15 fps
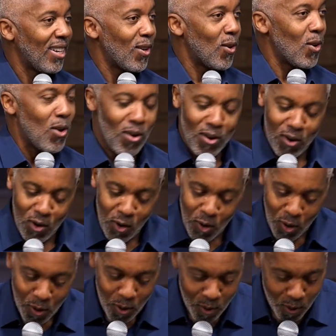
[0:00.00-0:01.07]

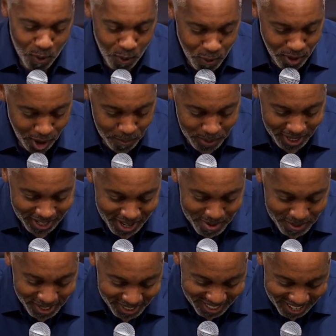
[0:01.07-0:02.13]
Oh, y'all better hear
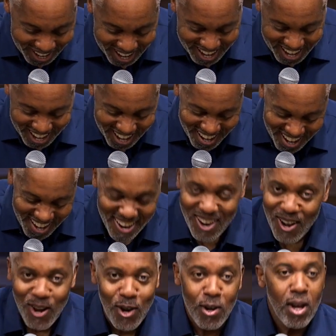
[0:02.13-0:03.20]
me.
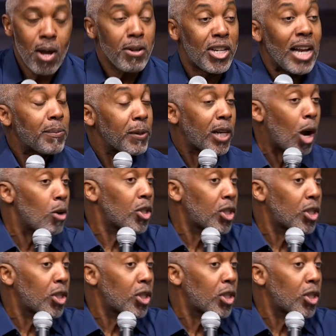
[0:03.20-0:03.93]
Oh, just because